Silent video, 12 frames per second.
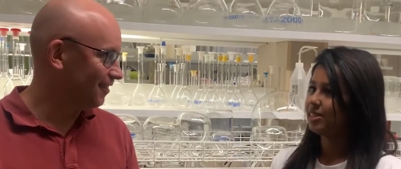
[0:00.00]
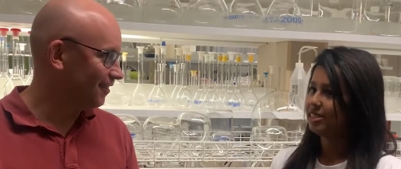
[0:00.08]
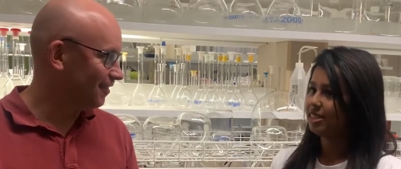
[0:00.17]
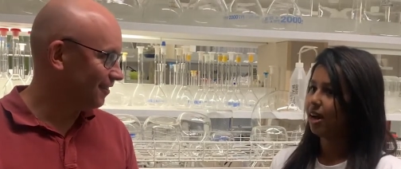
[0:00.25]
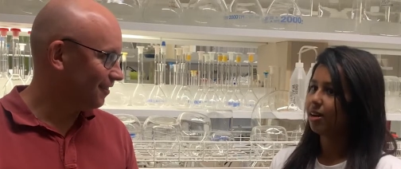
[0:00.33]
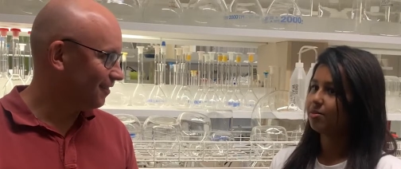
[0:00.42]

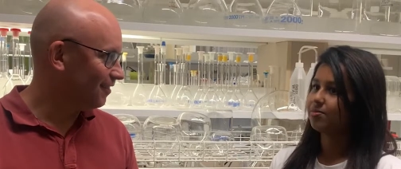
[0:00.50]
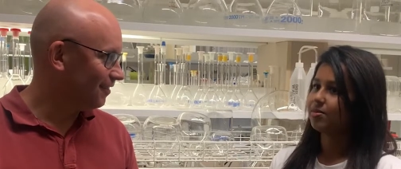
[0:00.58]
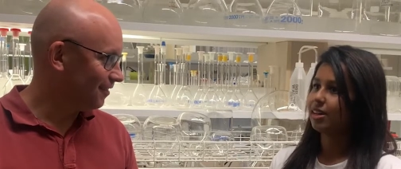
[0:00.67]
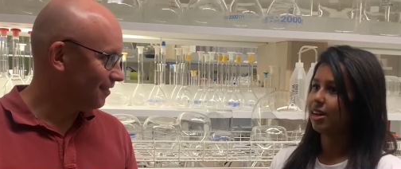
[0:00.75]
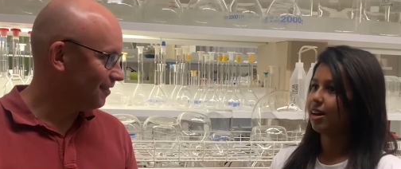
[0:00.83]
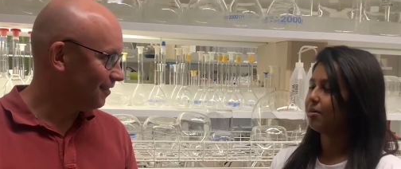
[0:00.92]
Speaker 1: Yeah.
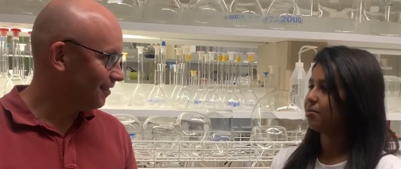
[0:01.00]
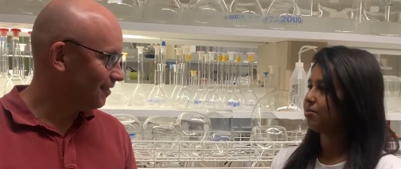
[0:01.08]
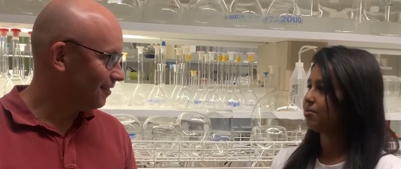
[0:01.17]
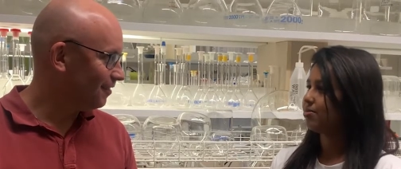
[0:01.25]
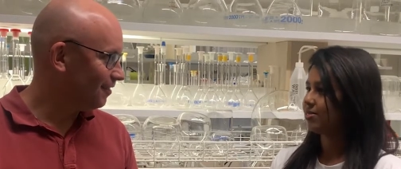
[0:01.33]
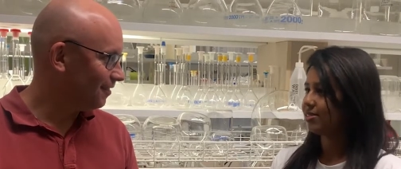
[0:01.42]
Um,
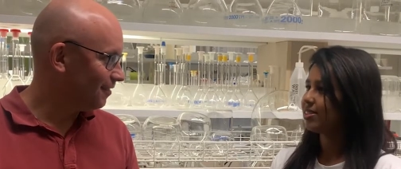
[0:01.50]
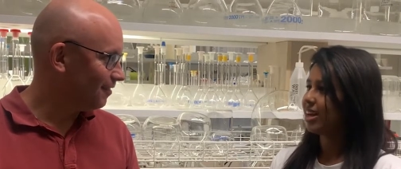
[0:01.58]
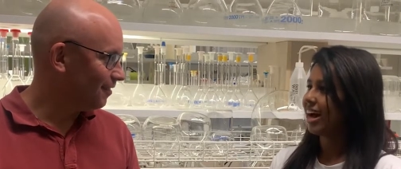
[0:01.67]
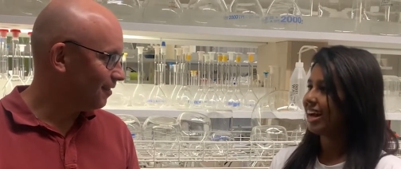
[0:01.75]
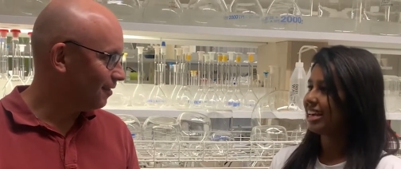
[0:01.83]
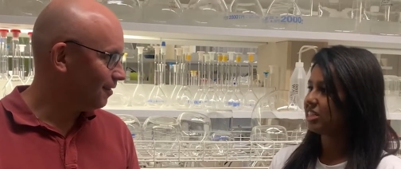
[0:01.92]

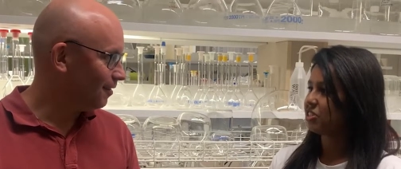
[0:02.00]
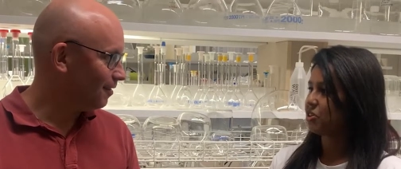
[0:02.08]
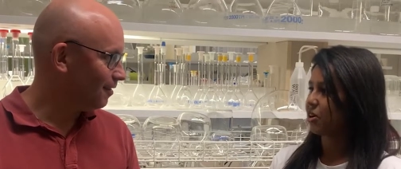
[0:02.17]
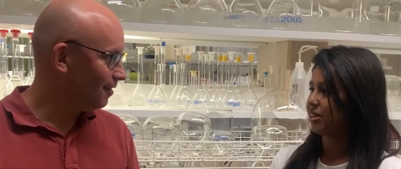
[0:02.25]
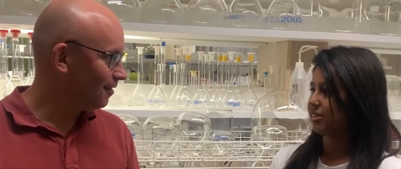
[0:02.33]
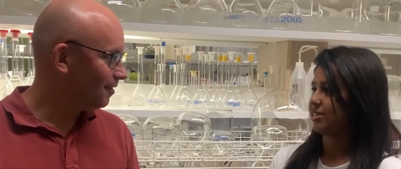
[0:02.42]
I
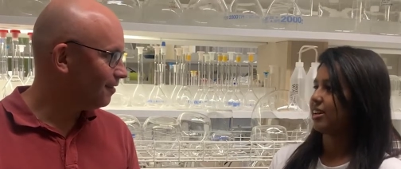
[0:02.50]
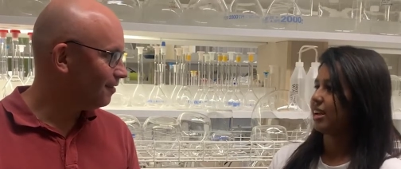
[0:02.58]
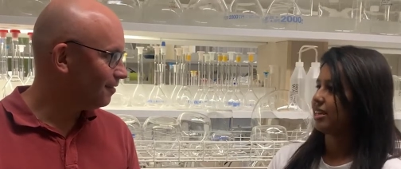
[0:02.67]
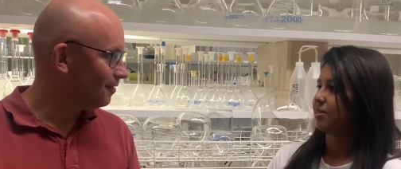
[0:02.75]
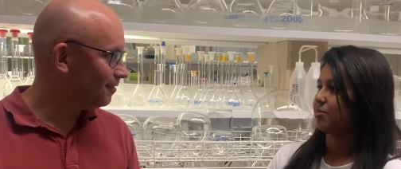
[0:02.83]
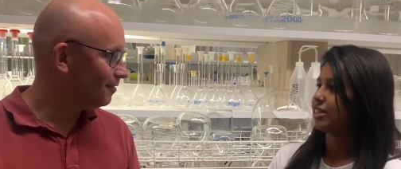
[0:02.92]
enjoy
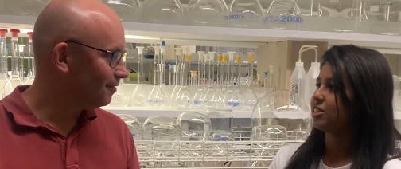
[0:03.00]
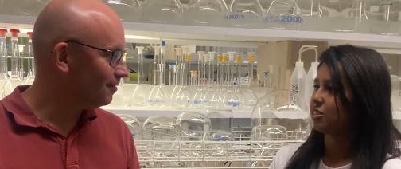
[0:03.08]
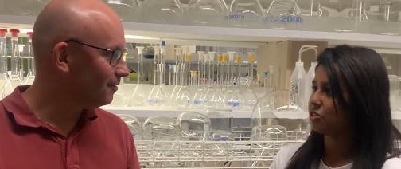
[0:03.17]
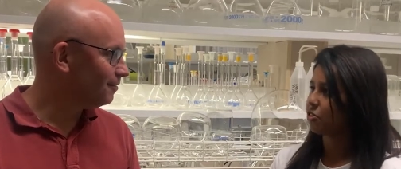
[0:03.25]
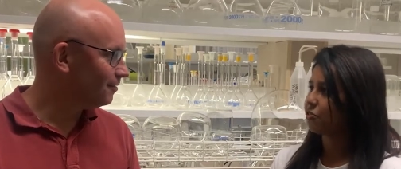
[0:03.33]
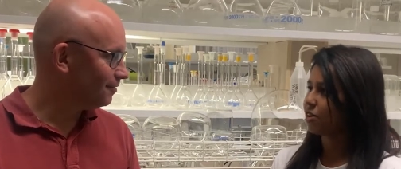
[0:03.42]
studying
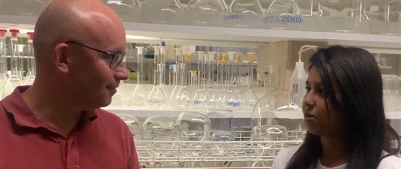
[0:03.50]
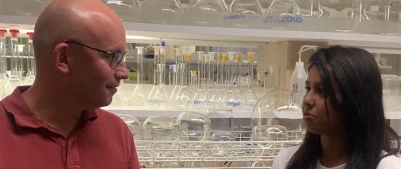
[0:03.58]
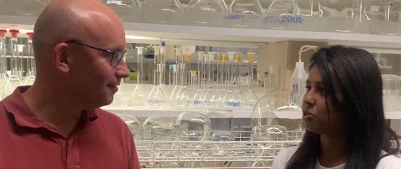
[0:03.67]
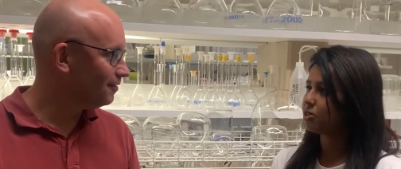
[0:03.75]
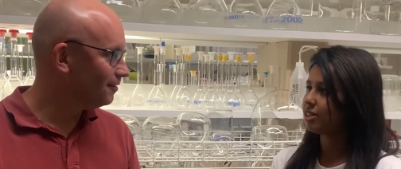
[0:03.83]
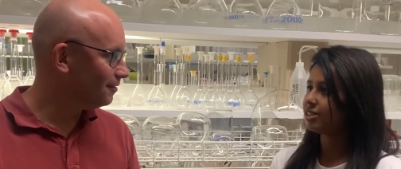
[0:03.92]
Bachelors of
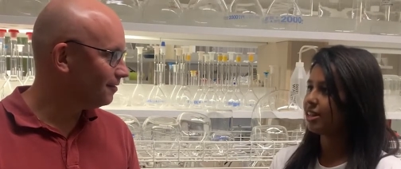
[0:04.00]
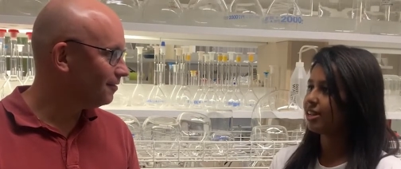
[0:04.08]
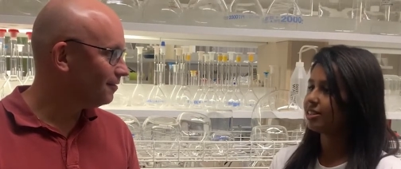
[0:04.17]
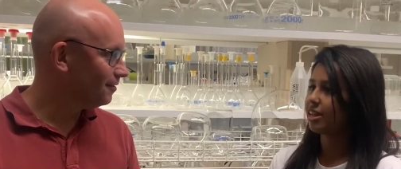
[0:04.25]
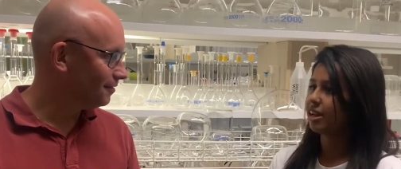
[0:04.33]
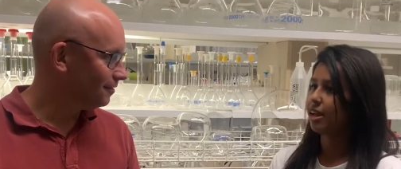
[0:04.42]
Pharmaceutical
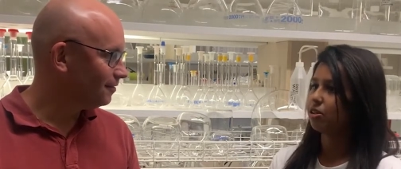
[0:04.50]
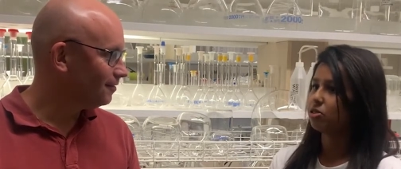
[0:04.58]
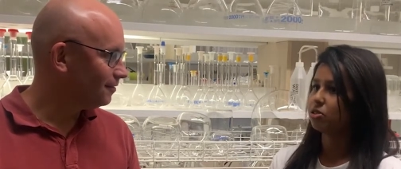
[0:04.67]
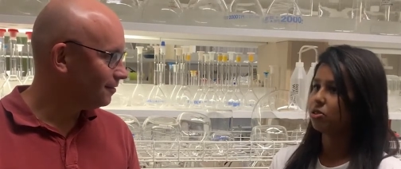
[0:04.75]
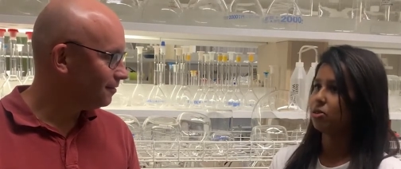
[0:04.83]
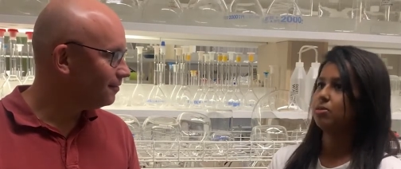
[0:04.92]
Science and I
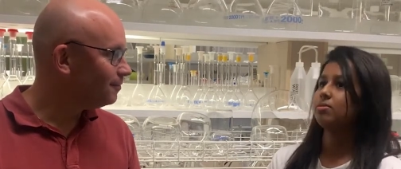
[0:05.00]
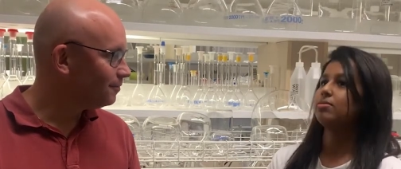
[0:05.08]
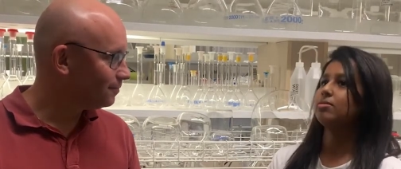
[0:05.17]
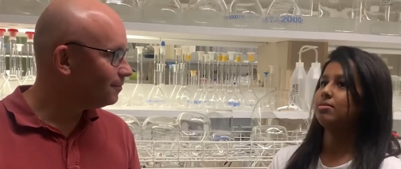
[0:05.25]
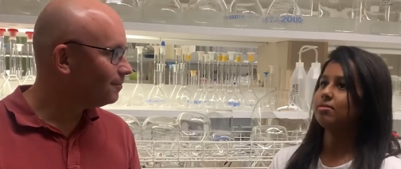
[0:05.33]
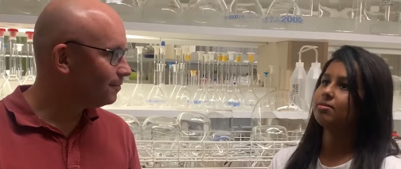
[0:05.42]
also
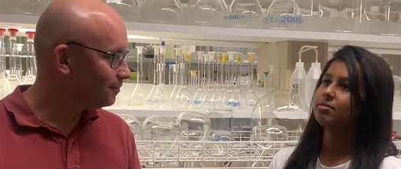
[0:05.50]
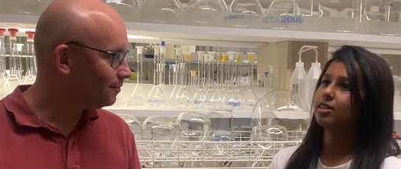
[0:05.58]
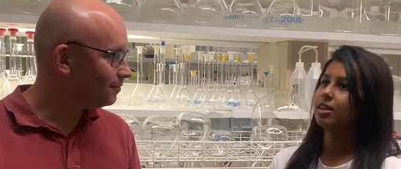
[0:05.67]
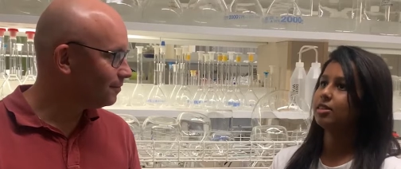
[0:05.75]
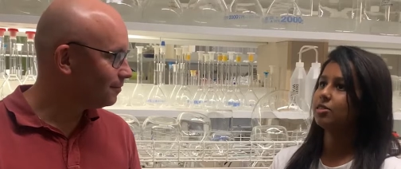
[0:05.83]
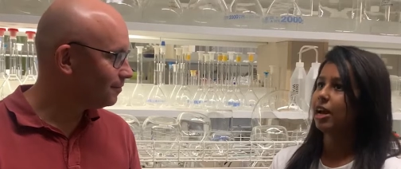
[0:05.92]

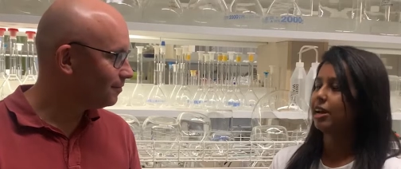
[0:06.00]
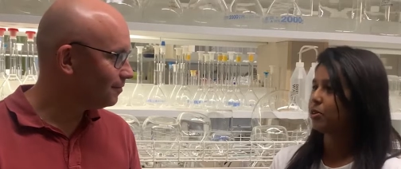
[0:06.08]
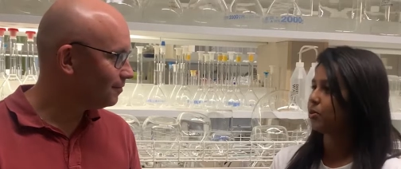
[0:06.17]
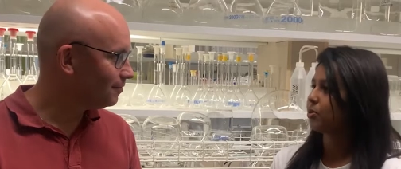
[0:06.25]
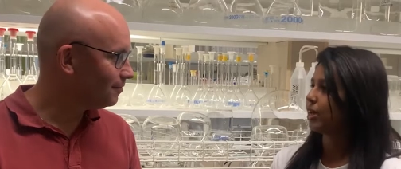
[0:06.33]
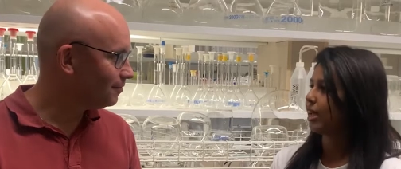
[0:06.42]
try
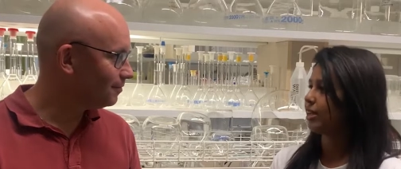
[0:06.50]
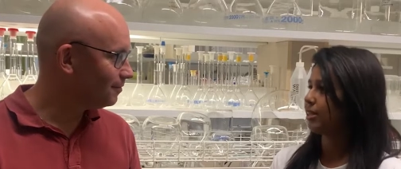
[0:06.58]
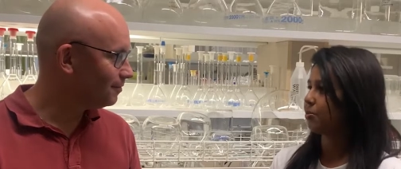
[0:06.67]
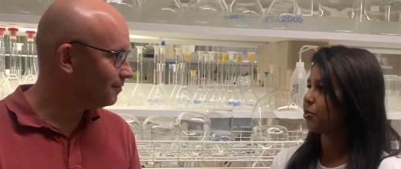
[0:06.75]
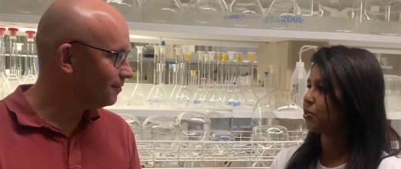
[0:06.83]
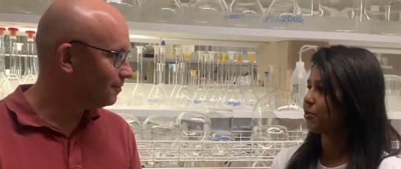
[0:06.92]
to
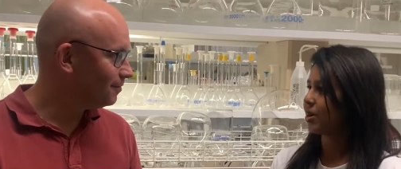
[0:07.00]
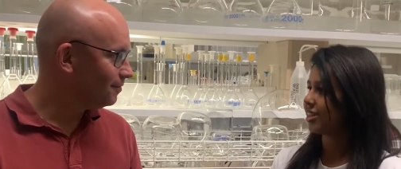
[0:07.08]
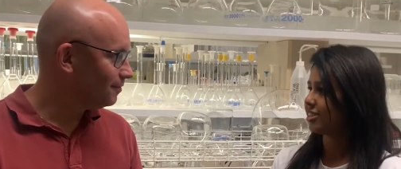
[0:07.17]
improve my